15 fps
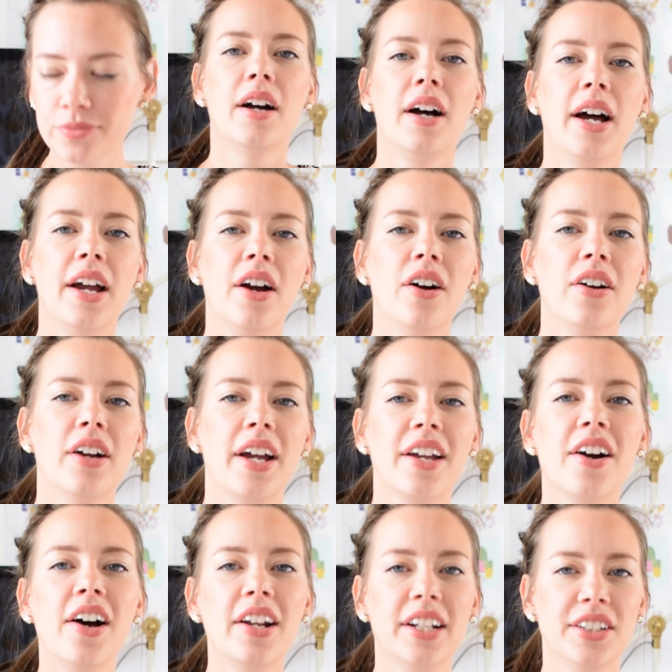I
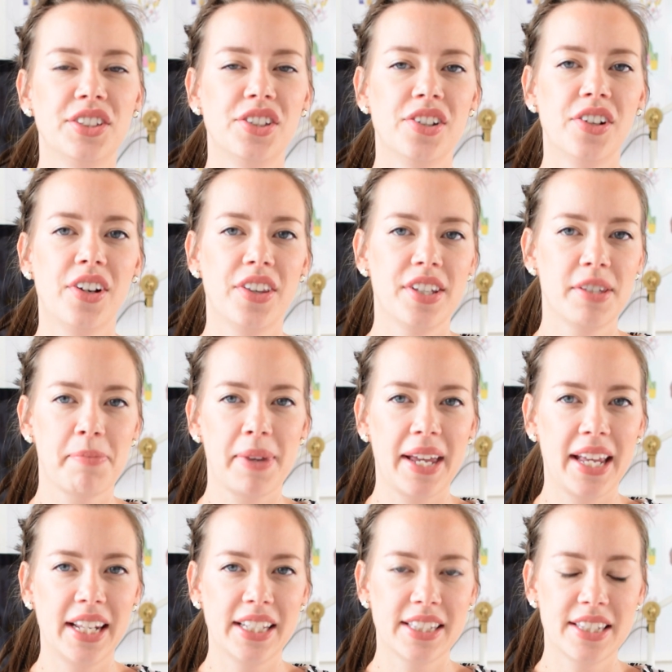got into all this
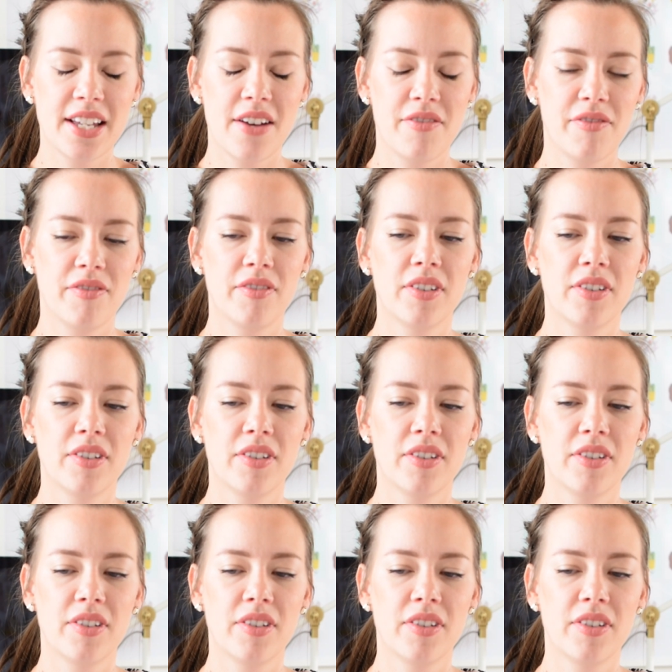planning stuff